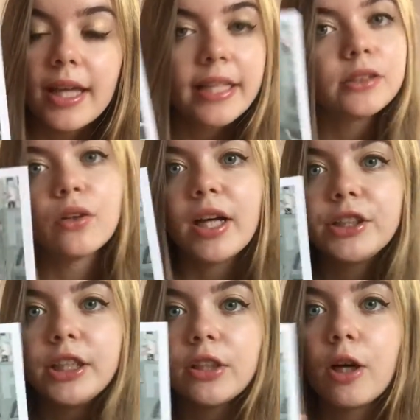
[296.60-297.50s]
It's not
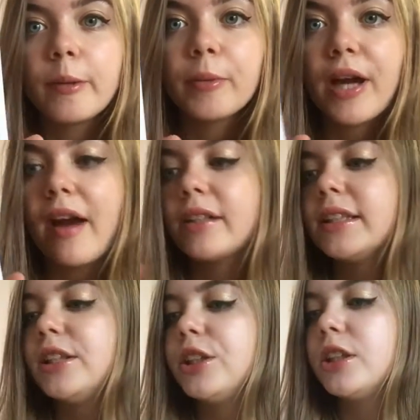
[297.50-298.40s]
actually a comic book character,
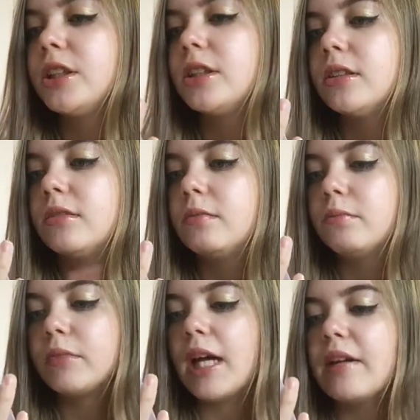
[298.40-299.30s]
it's just
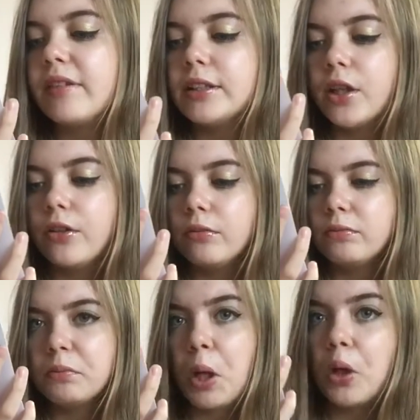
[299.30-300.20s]
kind of his
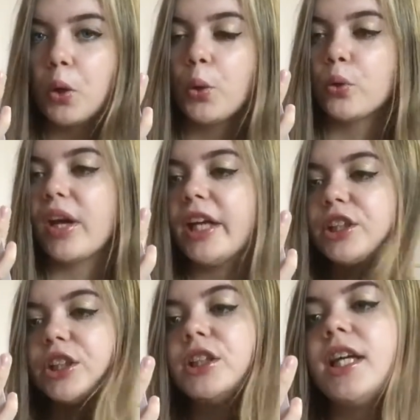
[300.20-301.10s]
own
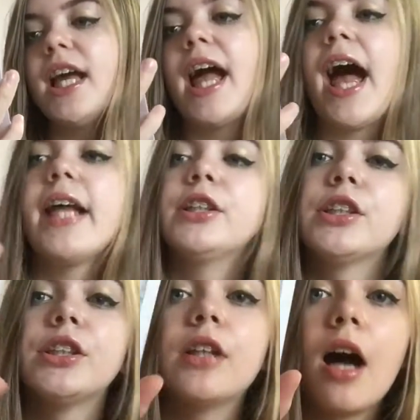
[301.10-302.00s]
creation, and it's
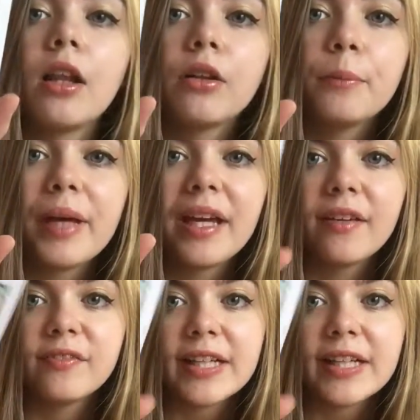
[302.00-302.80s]
just a girl on a pink